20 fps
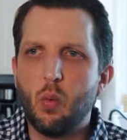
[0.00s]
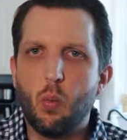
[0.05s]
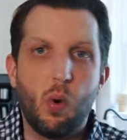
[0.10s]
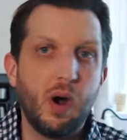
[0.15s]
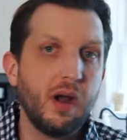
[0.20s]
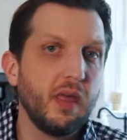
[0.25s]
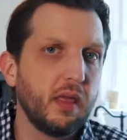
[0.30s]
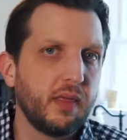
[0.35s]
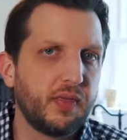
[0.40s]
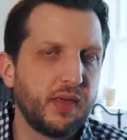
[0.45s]

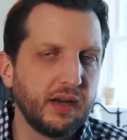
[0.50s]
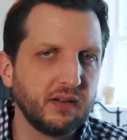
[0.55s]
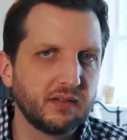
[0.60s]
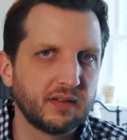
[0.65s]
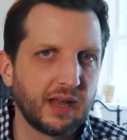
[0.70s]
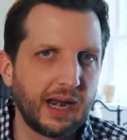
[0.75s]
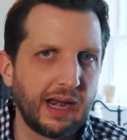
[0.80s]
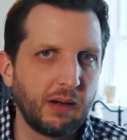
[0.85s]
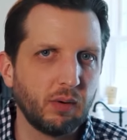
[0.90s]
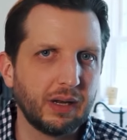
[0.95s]
one of the things
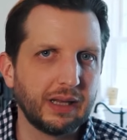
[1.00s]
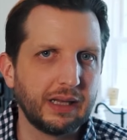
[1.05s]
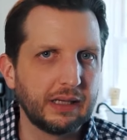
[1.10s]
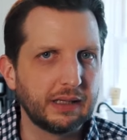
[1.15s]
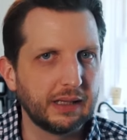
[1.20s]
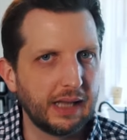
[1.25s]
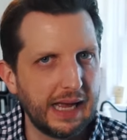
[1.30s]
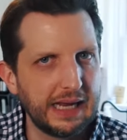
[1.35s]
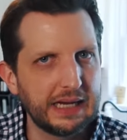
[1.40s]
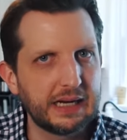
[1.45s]
that I really
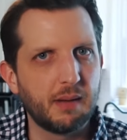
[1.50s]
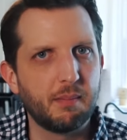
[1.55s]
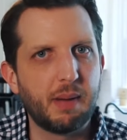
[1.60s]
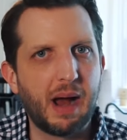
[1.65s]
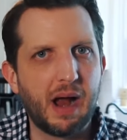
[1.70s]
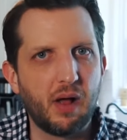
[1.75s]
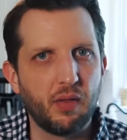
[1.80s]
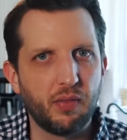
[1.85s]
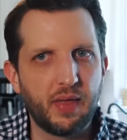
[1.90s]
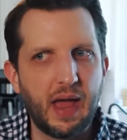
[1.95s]
like
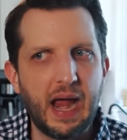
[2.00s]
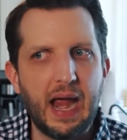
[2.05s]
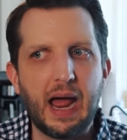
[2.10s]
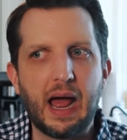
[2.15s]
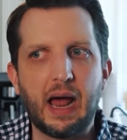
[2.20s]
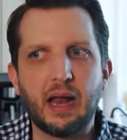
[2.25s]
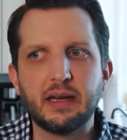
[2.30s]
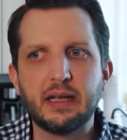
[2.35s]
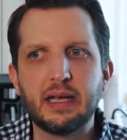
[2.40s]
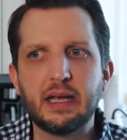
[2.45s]
about
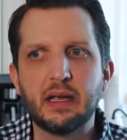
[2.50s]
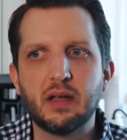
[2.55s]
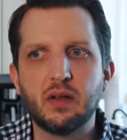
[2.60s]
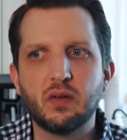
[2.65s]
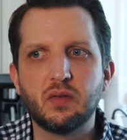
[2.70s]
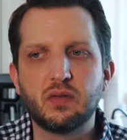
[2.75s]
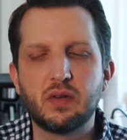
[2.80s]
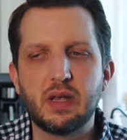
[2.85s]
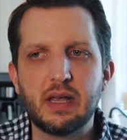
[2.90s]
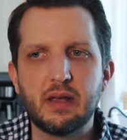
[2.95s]
that
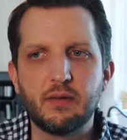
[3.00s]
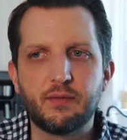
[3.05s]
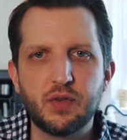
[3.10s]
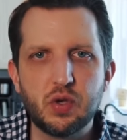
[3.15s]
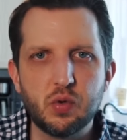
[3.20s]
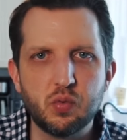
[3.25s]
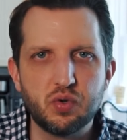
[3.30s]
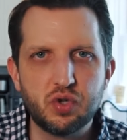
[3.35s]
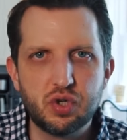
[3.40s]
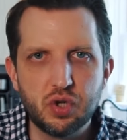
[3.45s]
is if
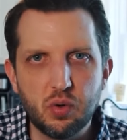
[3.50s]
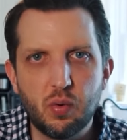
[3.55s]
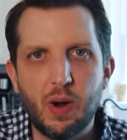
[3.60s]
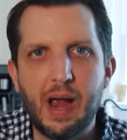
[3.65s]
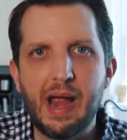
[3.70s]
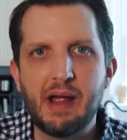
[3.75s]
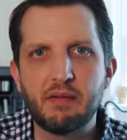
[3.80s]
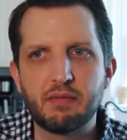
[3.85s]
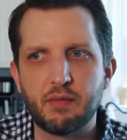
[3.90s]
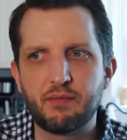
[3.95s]
you do
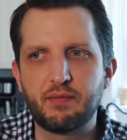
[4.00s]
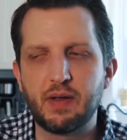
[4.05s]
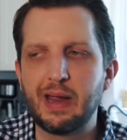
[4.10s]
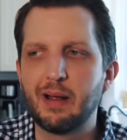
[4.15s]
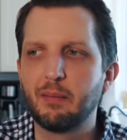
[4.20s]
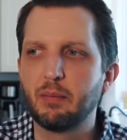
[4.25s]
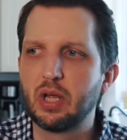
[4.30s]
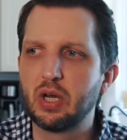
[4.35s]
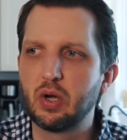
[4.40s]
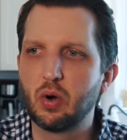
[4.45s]
have a
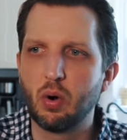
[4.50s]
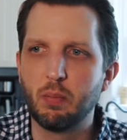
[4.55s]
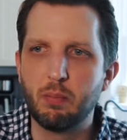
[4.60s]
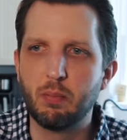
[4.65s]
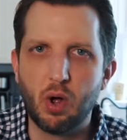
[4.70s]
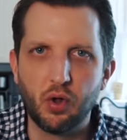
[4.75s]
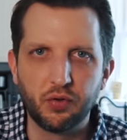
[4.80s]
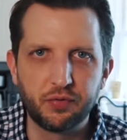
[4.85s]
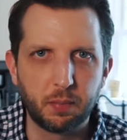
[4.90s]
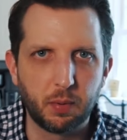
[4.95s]
family or
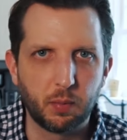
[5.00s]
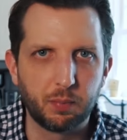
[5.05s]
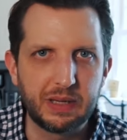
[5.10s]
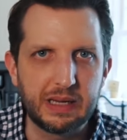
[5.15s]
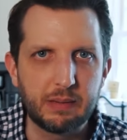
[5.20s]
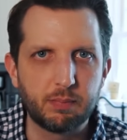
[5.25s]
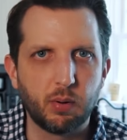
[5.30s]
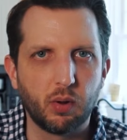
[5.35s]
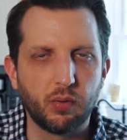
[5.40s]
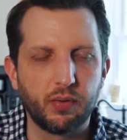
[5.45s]
multiple
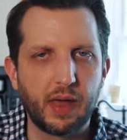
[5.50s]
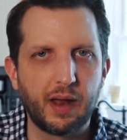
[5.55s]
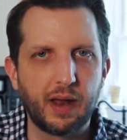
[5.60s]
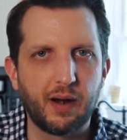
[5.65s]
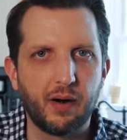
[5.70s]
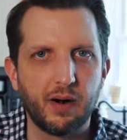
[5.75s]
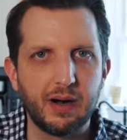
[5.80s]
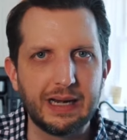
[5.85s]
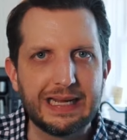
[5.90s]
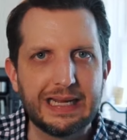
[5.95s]
people that
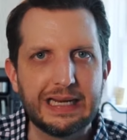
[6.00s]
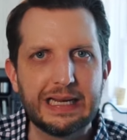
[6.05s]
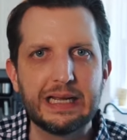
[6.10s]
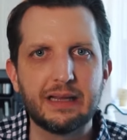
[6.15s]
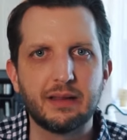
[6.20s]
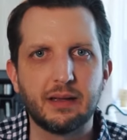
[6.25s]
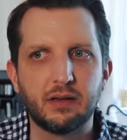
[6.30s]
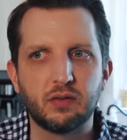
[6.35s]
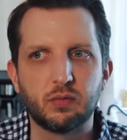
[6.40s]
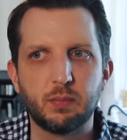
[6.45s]
are
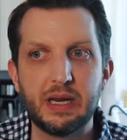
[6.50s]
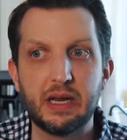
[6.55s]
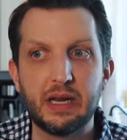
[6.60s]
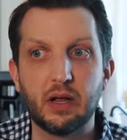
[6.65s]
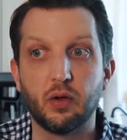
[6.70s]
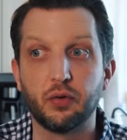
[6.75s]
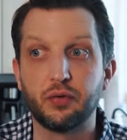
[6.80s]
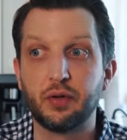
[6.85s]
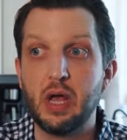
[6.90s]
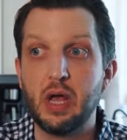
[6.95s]
eating these meals,